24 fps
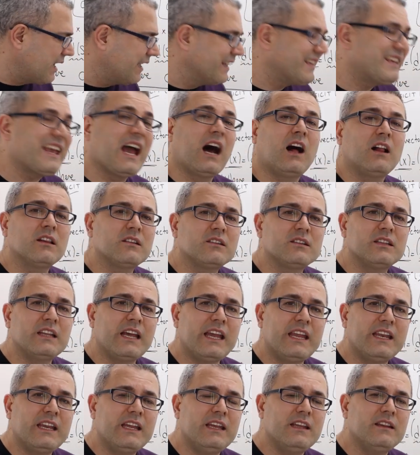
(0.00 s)

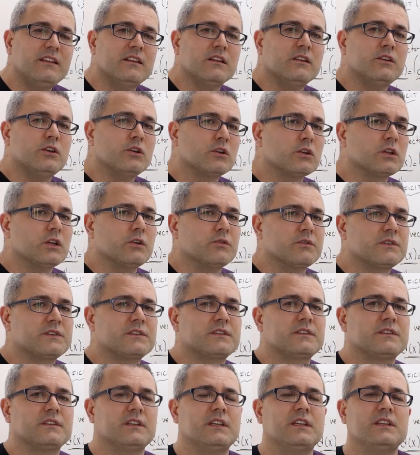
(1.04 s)
Calculating the
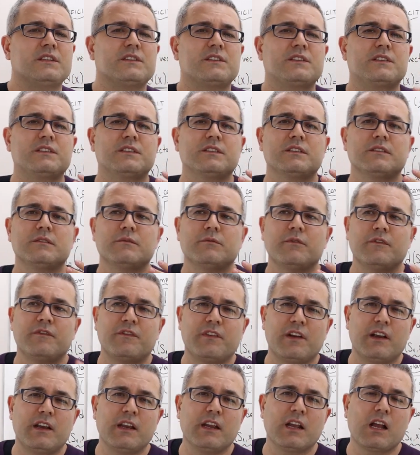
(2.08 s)
nucleus is
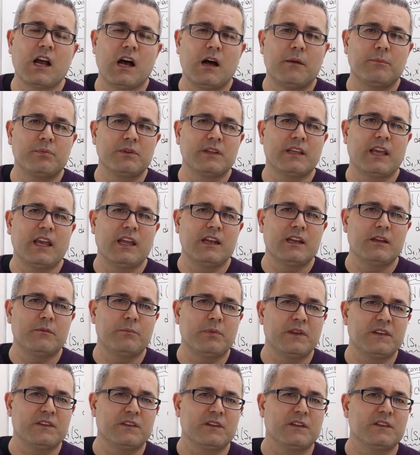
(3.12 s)
very complicated
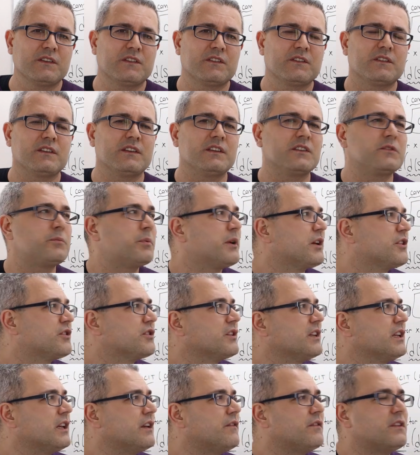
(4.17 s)
business,
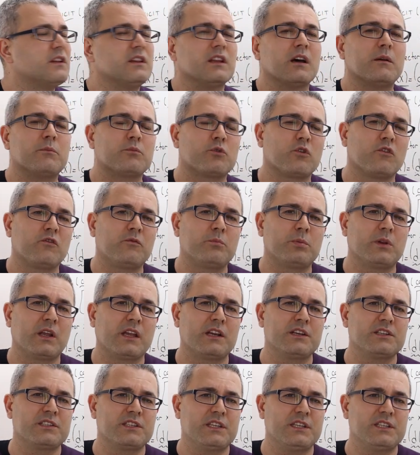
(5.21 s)
especially if the number of
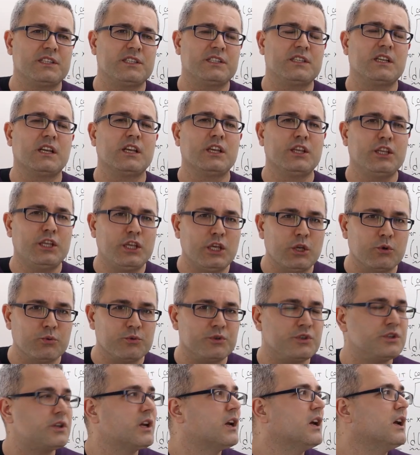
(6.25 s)
players is
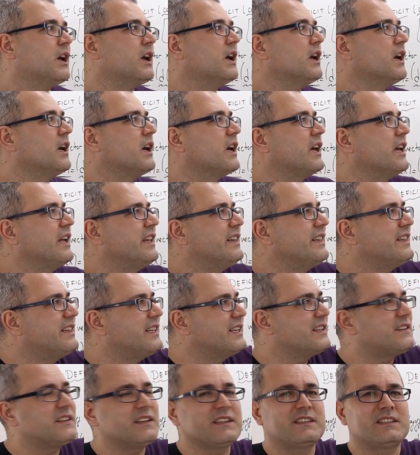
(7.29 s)
huge. In
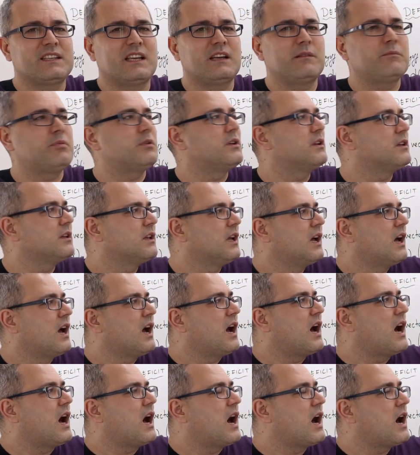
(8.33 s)
this example,
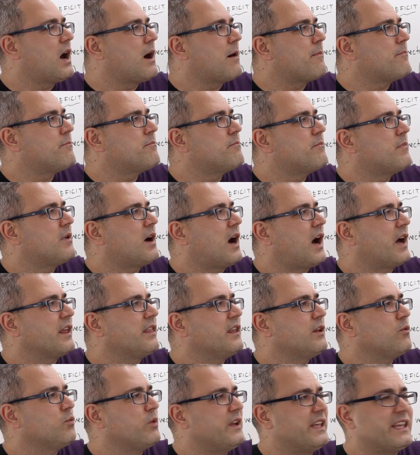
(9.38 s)
I
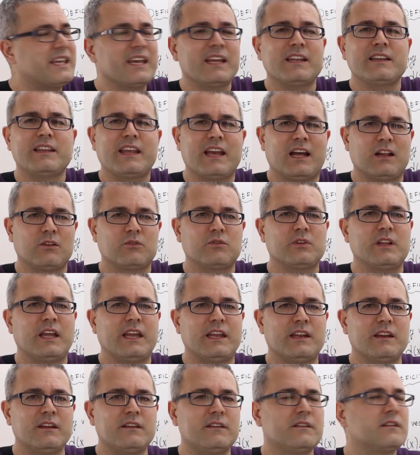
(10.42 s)
think we can
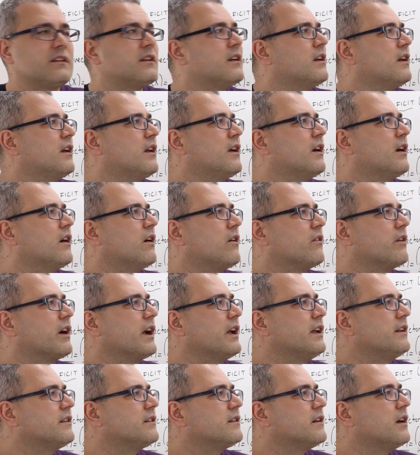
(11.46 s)
calculate it, all
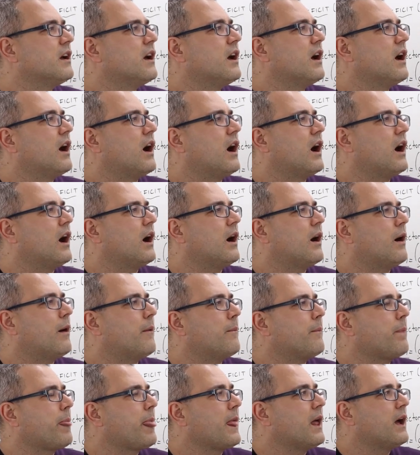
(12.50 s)

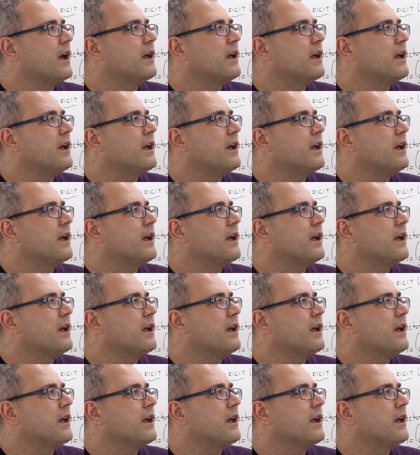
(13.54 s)
right?